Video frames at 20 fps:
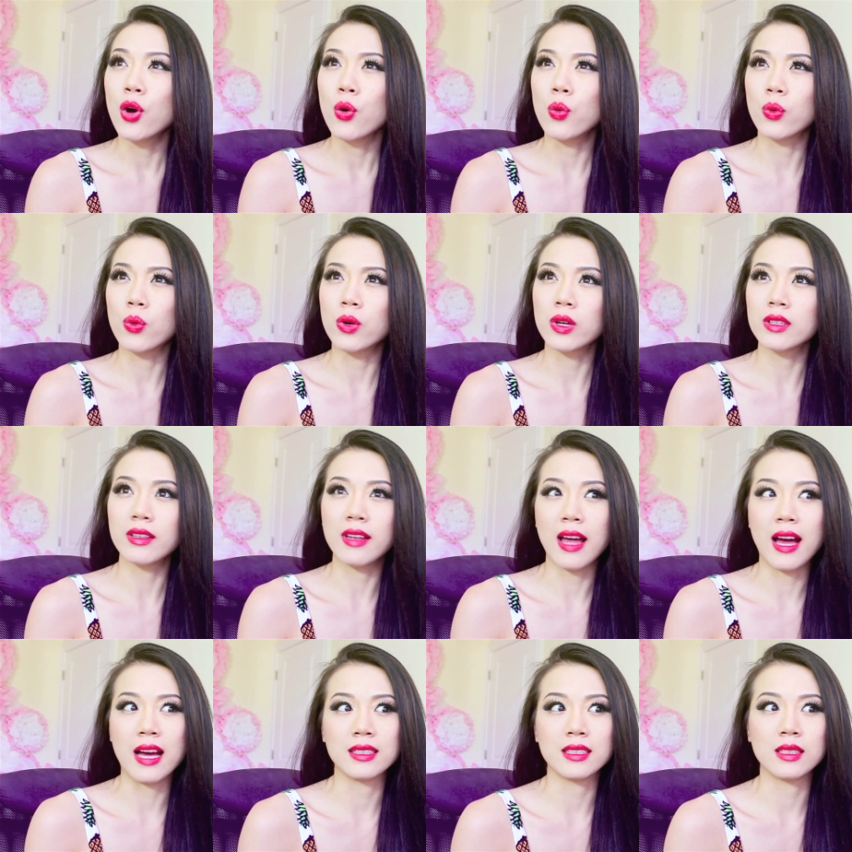weren't
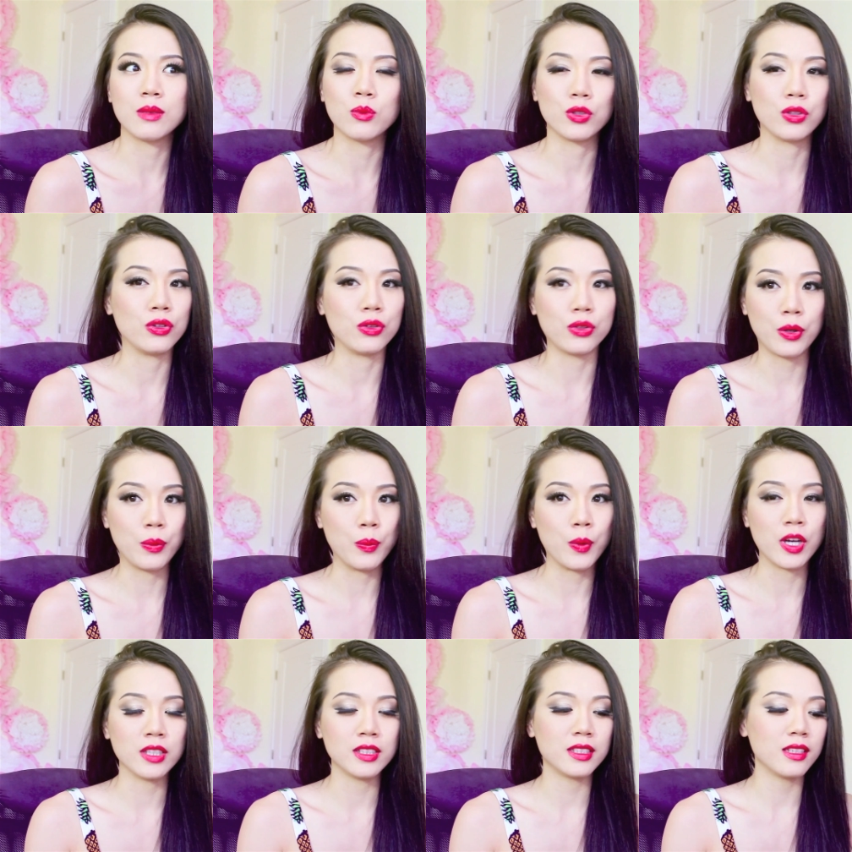lasting within three
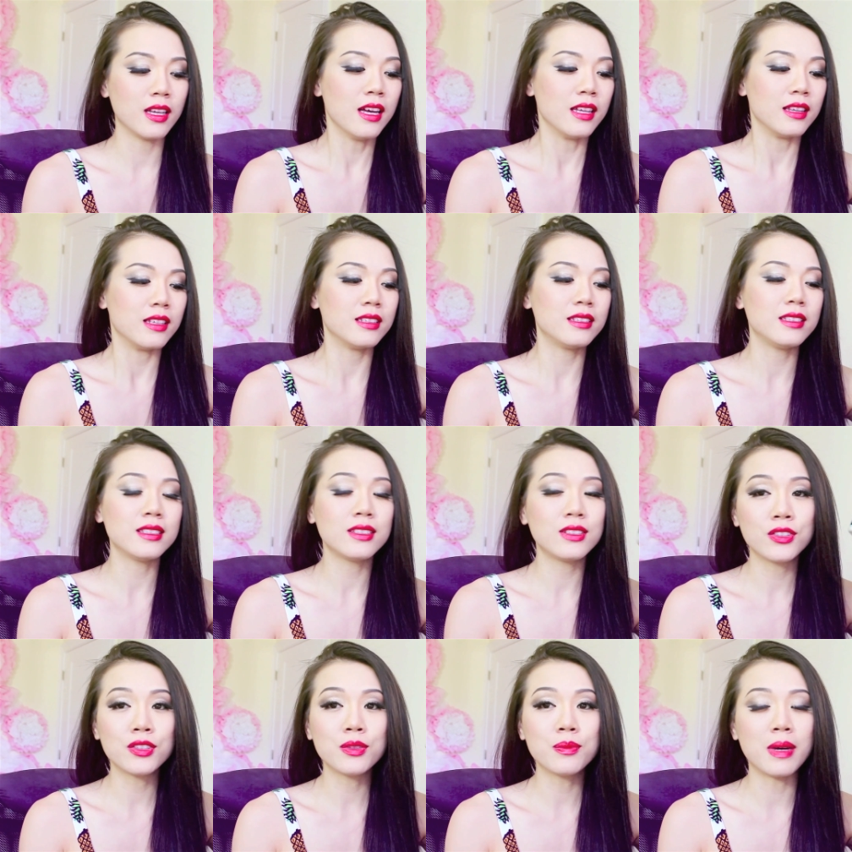months. This is
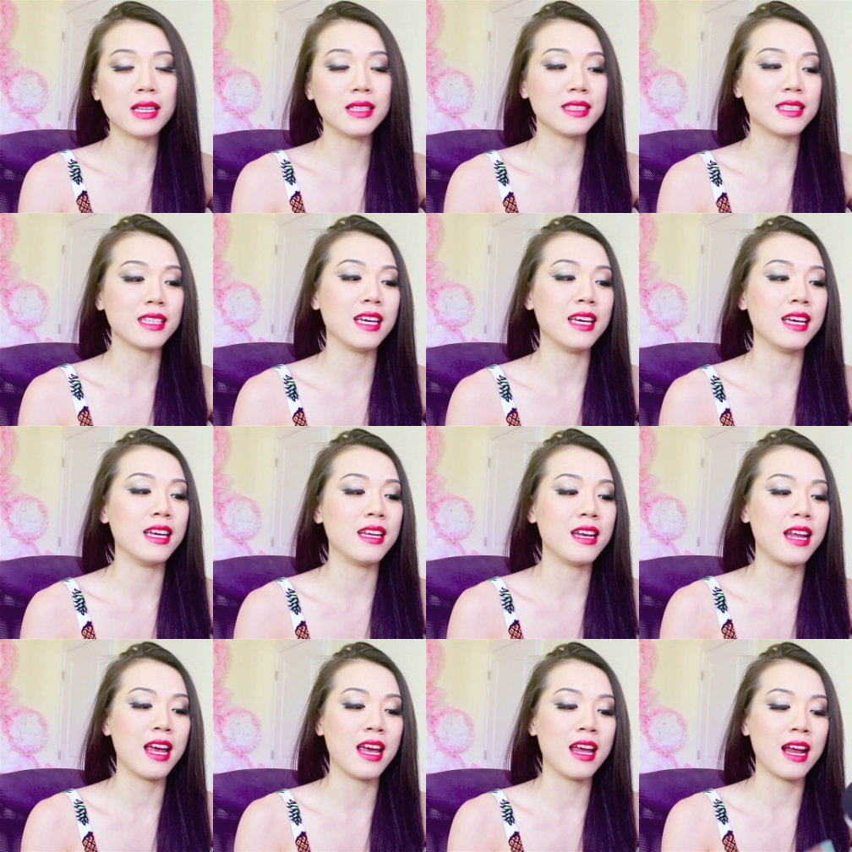two months
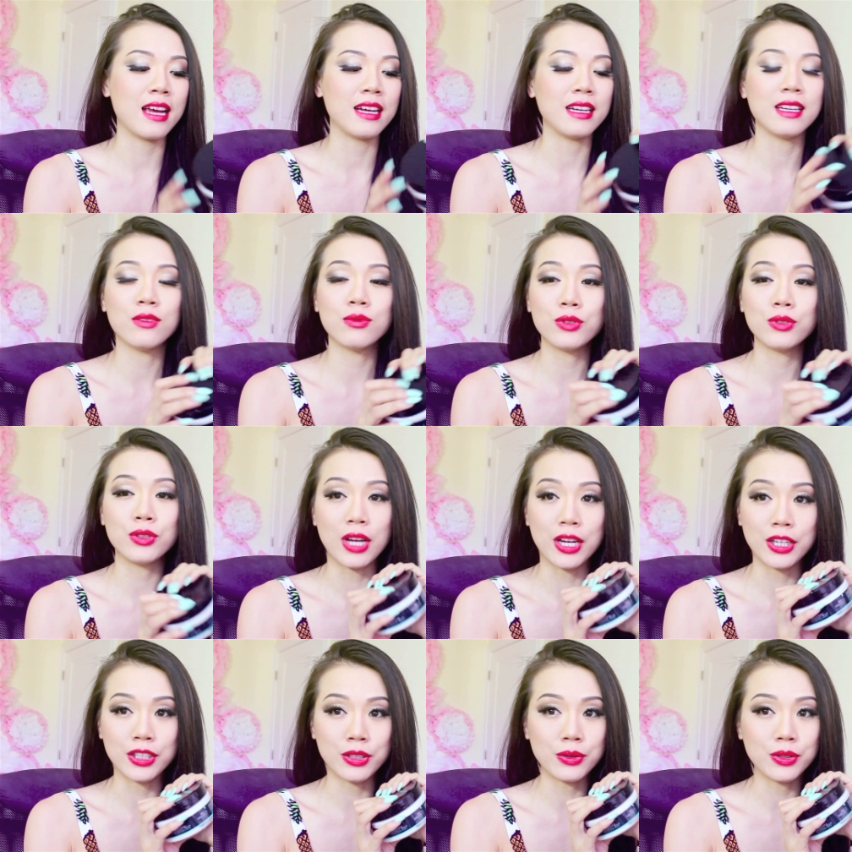in and I didn't
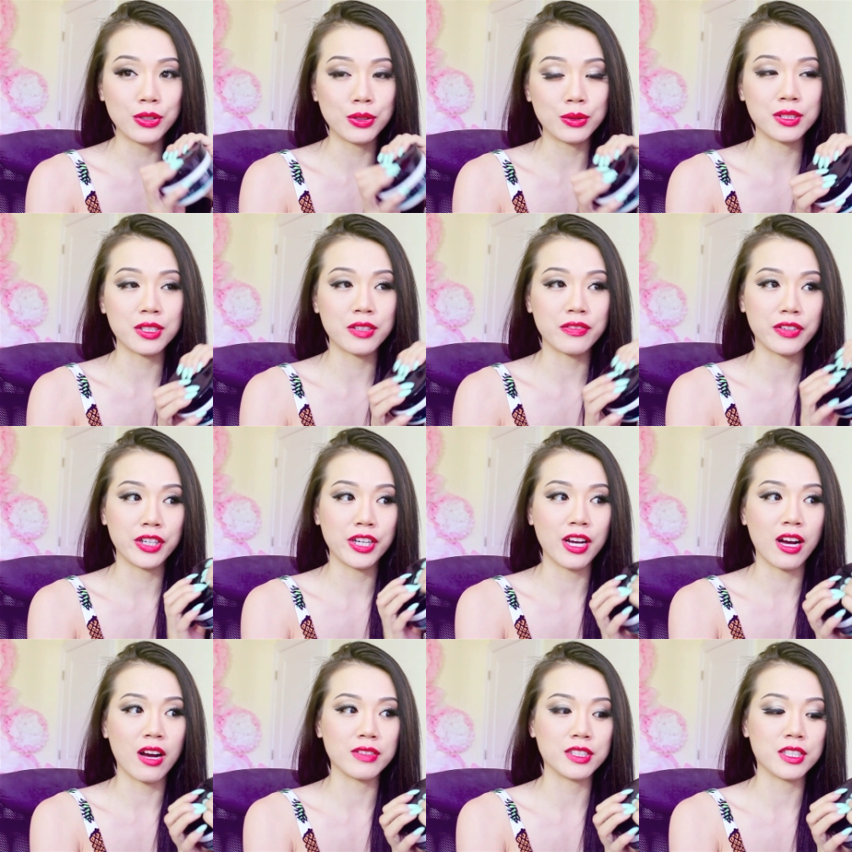I don't use it very
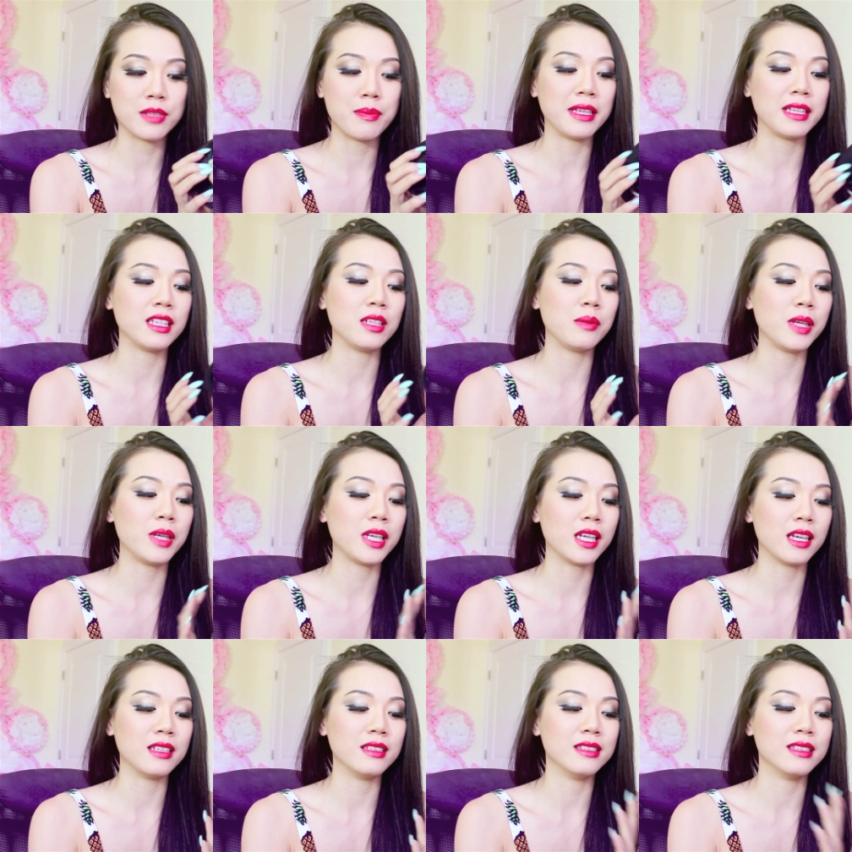often mainly
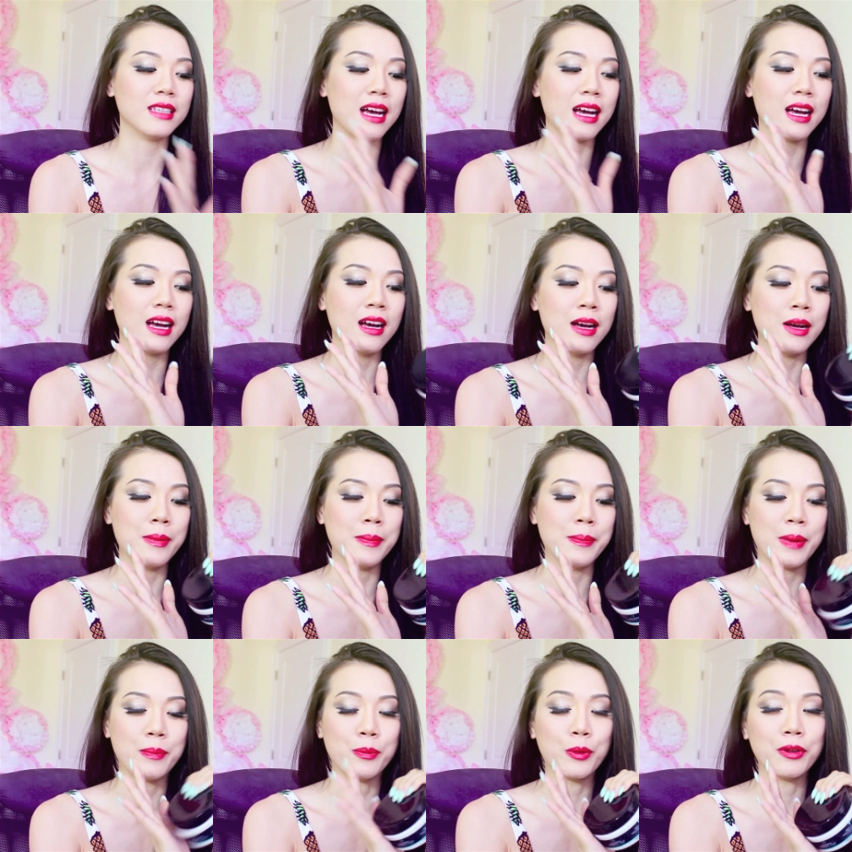because uh, um,
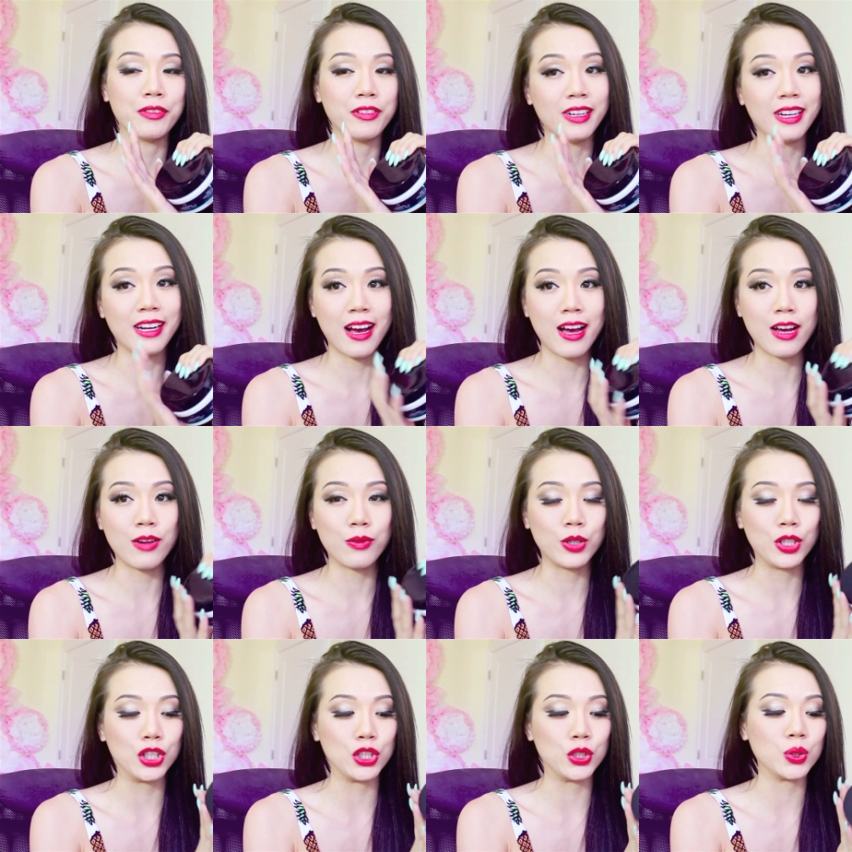my boyfriend and I
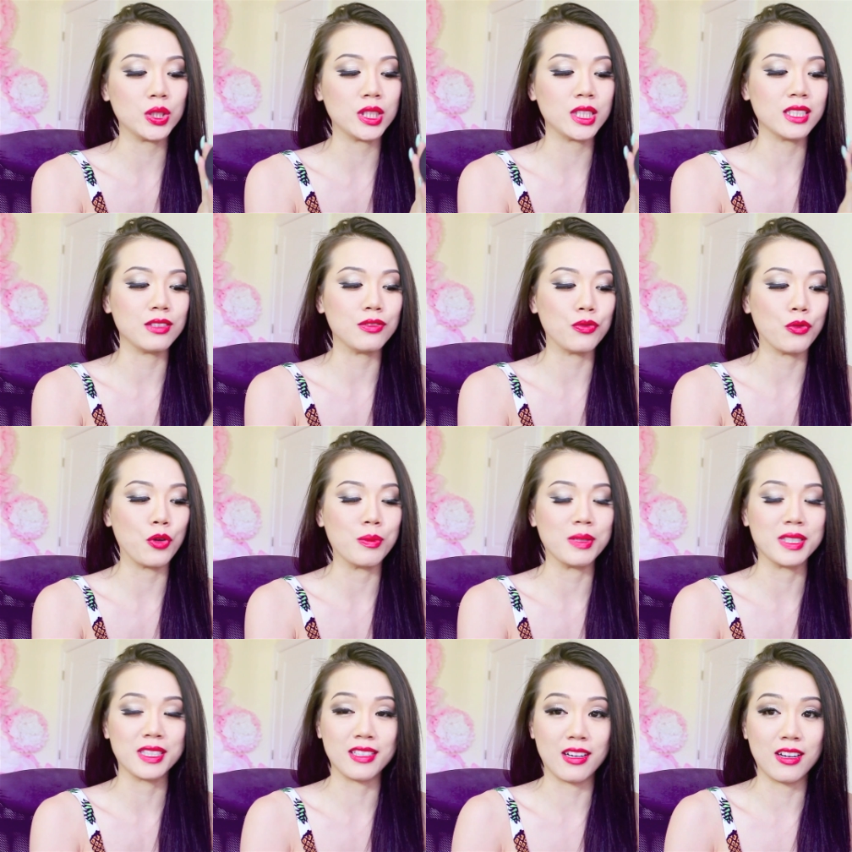we use this for
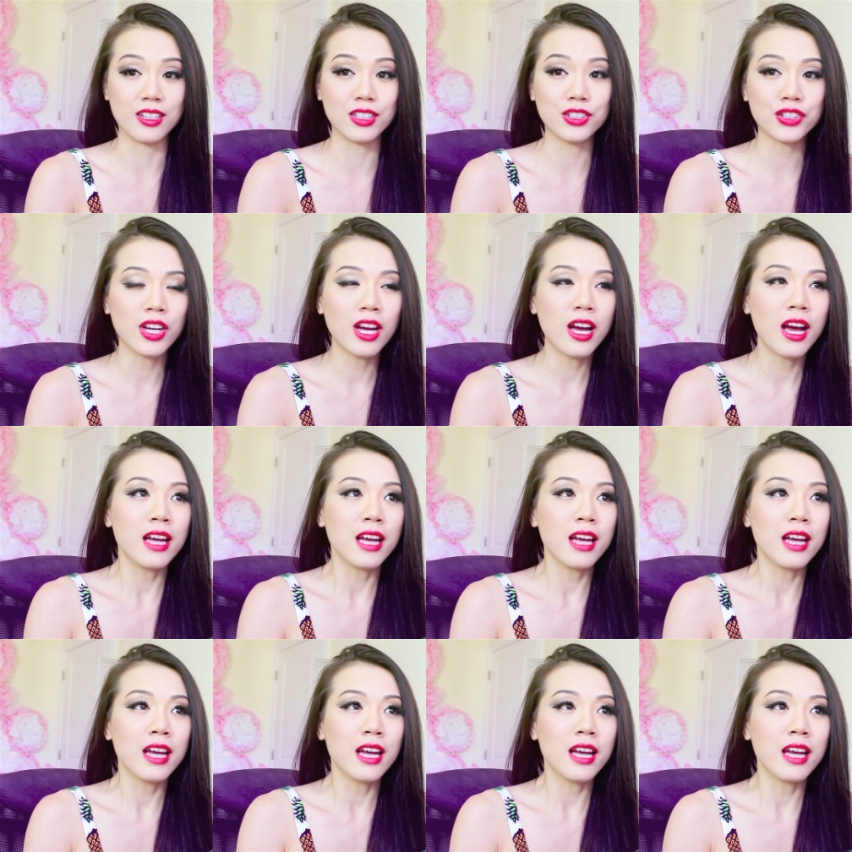massage.